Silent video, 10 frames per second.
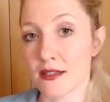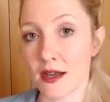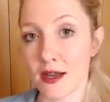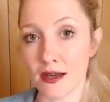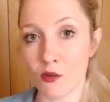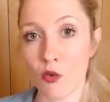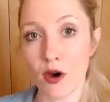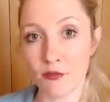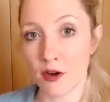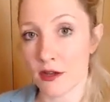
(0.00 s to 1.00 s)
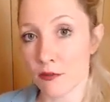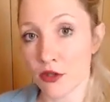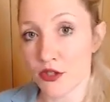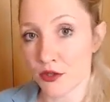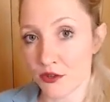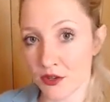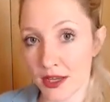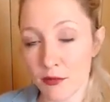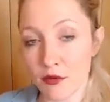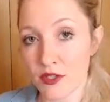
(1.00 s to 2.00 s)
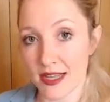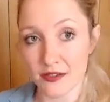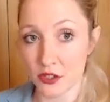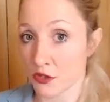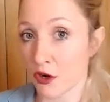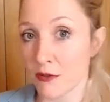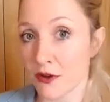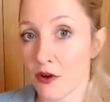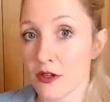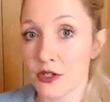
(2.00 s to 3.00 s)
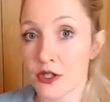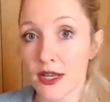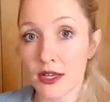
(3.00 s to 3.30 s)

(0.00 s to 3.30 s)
are Wi-Fi and Bluetooth enabled. That's just common knowledge.